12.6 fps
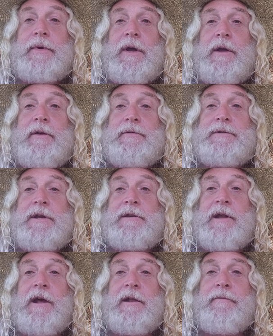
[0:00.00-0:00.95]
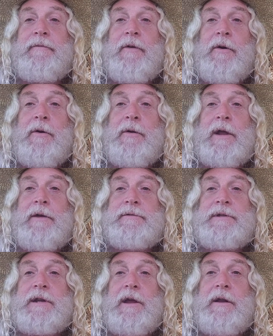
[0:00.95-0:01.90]
I used the telephone, I
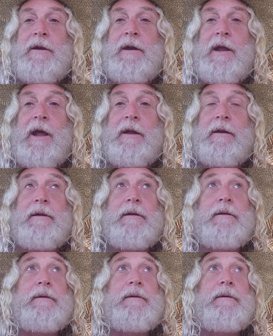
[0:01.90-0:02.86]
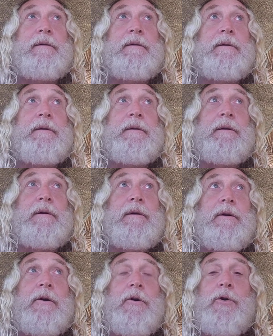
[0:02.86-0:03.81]
used the internet,
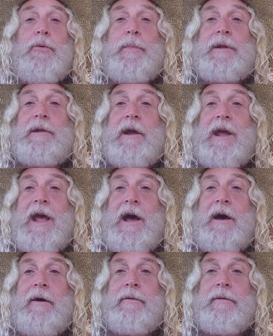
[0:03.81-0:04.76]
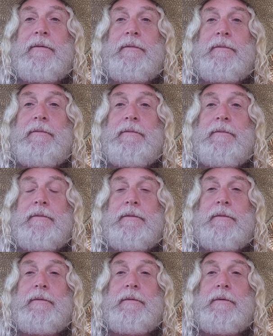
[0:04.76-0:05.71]
opened the account.
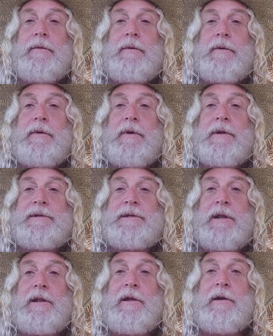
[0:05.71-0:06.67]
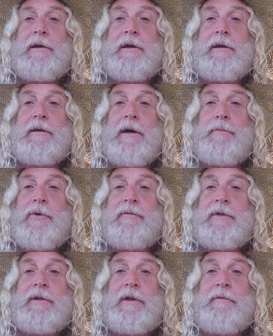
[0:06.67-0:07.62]
I said, look, I'm
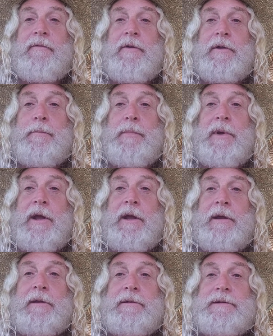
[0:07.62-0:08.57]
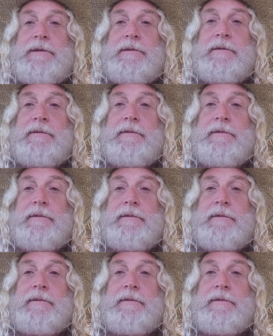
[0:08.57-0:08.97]
moving to the Philippines.